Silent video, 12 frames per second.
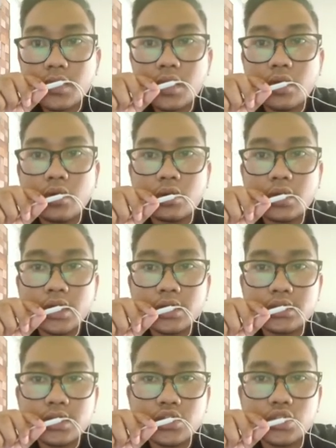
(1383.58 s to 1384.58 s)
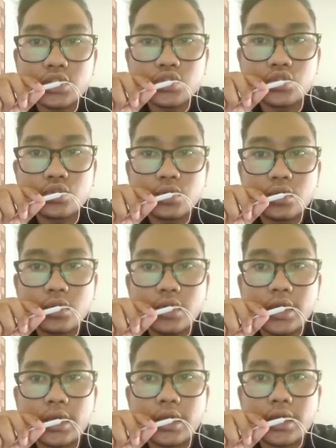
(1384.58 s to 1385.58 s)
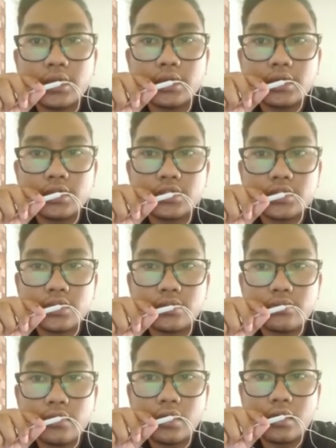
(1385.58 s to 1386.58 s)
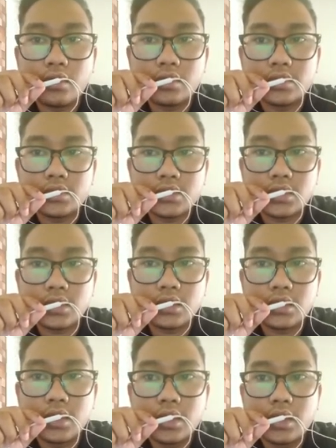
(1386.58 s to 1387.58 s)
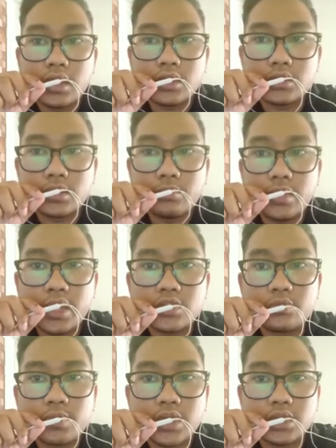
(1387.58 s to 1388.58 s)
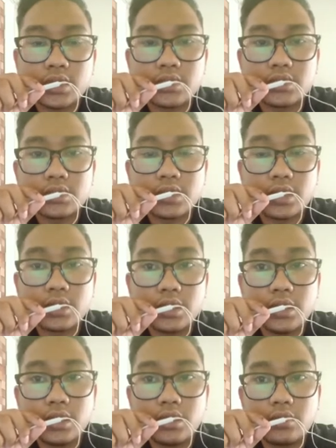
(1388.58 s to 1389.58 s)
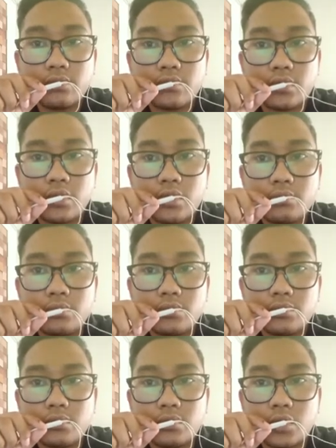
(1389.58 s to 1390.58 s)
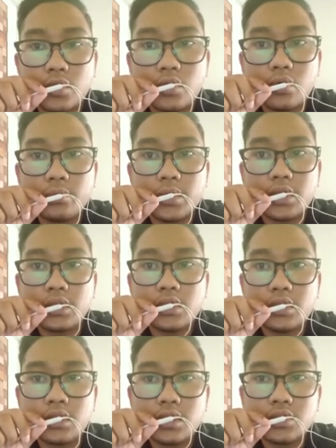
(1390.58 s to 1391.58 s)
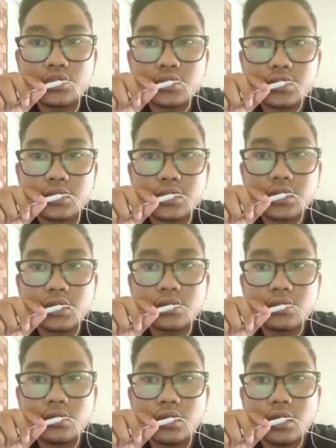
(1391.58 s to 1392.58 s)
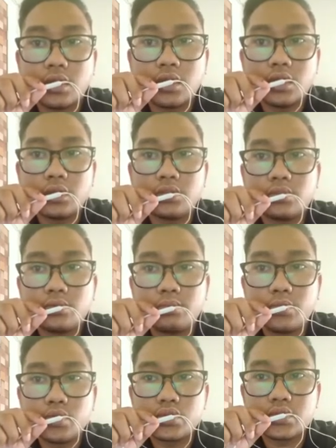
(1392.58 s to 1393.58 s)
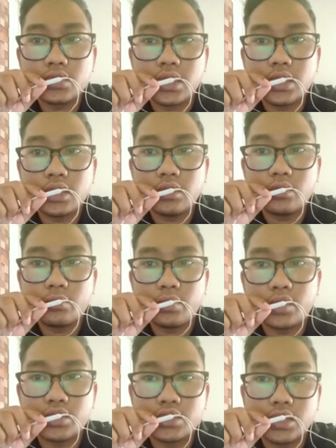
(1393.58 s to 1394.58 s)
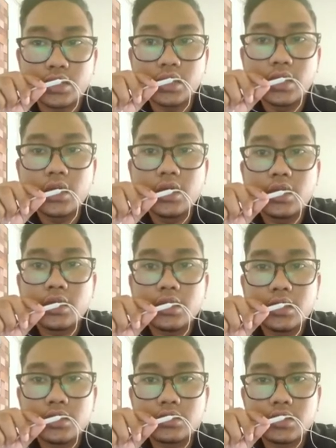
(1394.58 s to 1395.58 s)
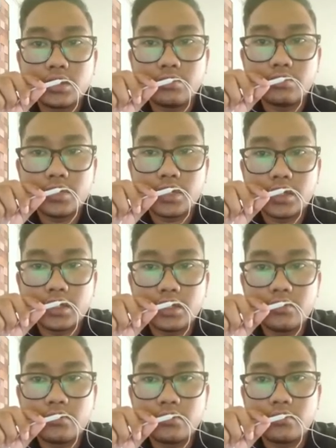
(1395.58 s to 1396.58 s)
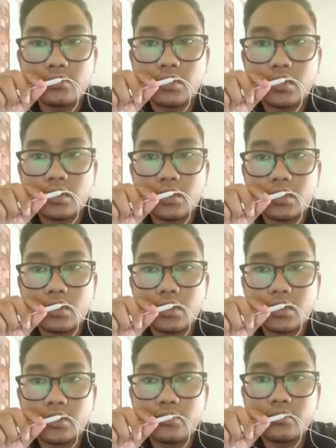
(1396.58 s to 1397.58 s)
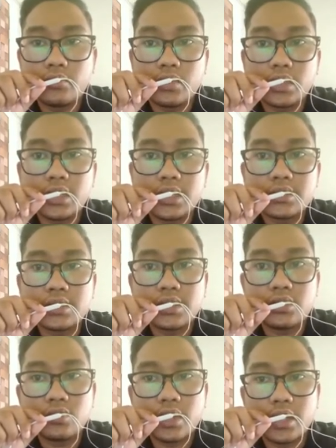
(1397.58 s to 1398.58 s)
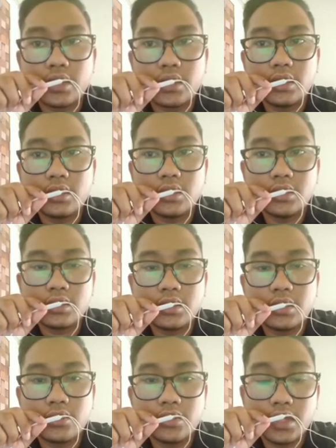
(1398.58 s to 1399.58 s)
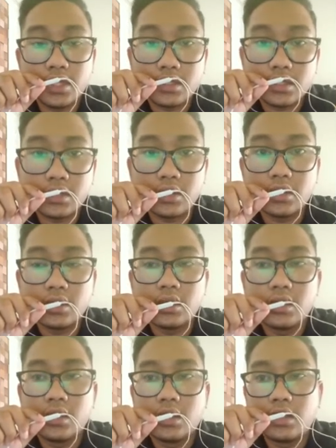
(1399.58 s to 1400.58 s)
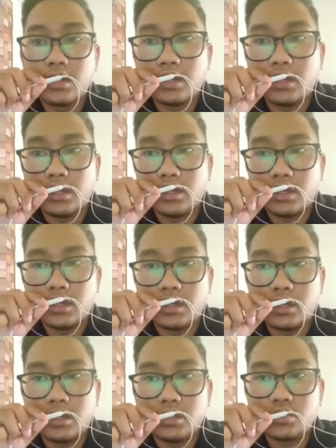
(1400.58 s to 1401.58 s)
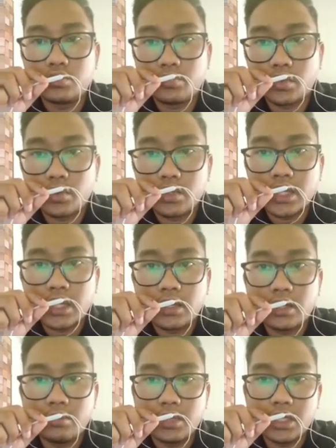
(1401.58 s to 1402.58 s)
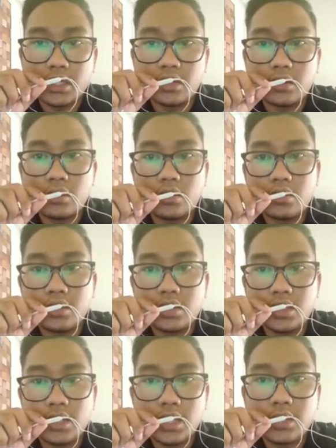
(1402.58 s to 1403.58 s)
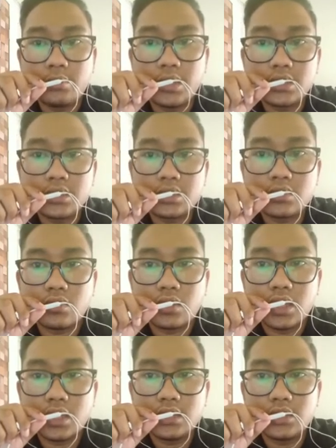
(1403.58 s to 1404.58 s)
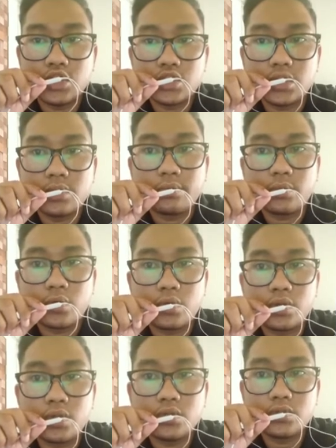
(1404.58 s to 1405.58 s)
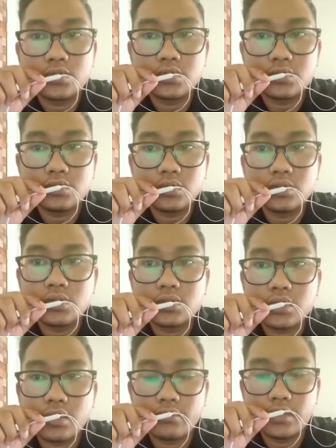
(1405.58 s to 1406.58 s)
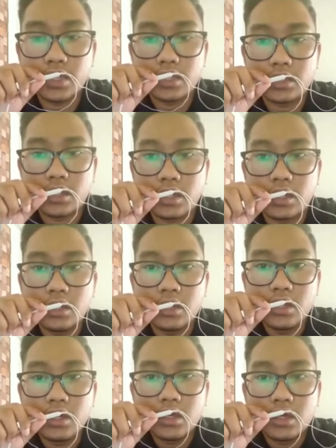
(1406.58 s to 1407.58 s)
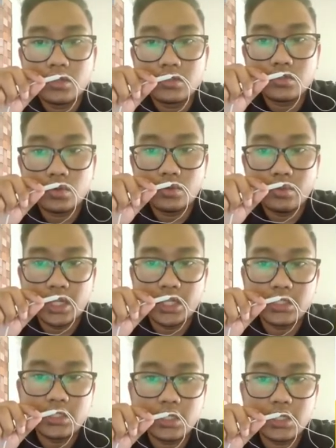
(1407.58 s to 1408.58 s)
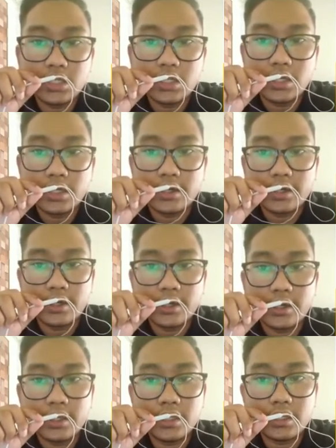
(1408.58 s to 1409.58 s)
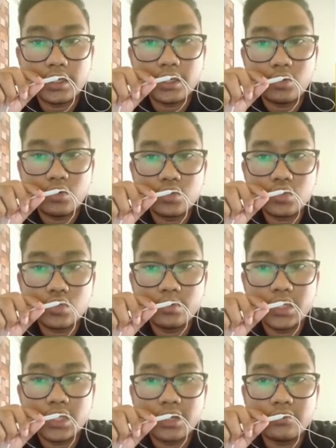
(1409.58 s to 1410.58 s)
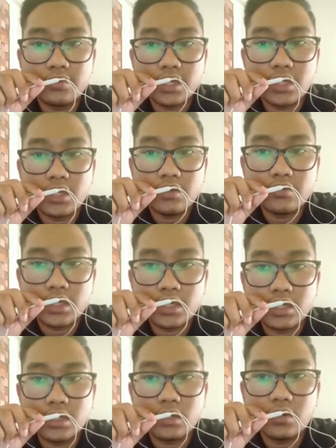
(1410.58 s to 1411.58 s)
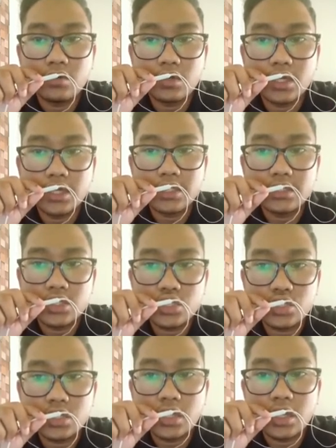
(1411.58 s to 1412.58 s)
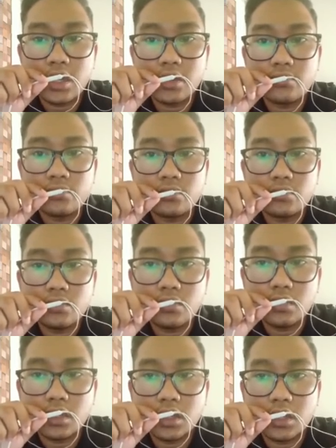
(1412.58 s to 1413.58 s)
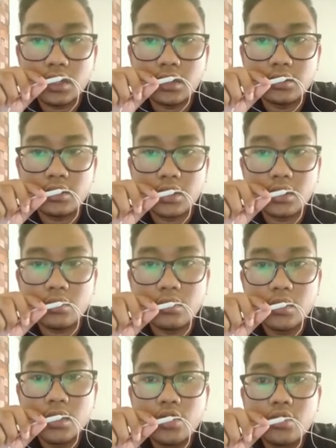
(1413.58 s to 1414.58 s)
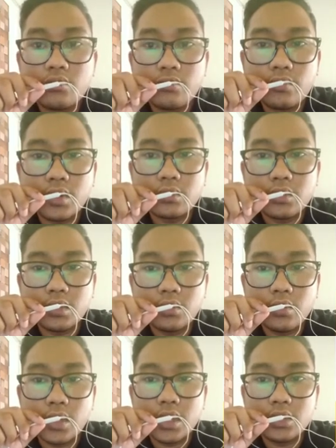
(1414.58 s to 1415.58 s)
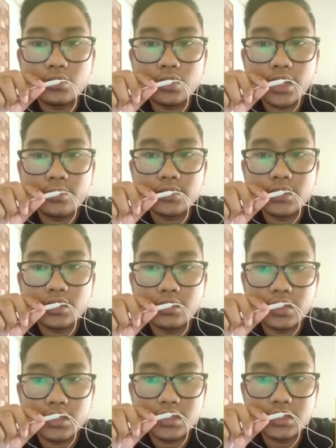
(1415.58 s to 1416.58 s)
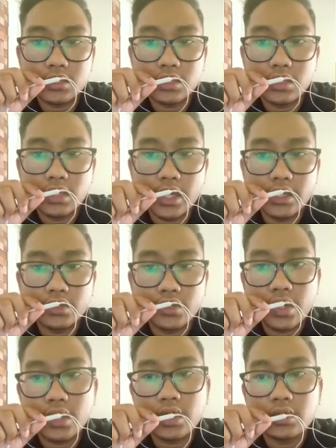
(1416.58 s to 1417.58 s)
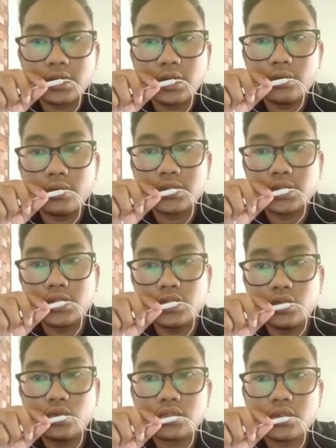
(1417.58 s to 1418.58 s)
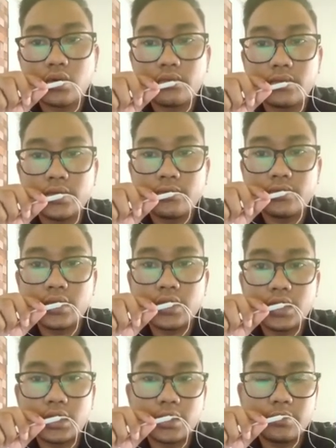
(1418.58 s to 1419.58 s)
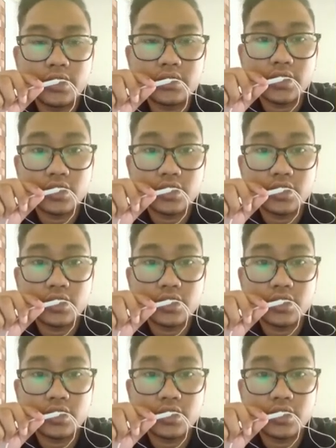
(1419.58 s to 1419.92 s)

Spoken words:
Organizations should collect and achieve all detail as a best practice, starting from raw material sourcing to post-sale operation. It is imperative for the food industry to handle detail related to product labeling on the daily basis. Organization produce tons of data. So managing it can also become very difficult. Organization have now found a way to capture, register, and track data with a use of different database and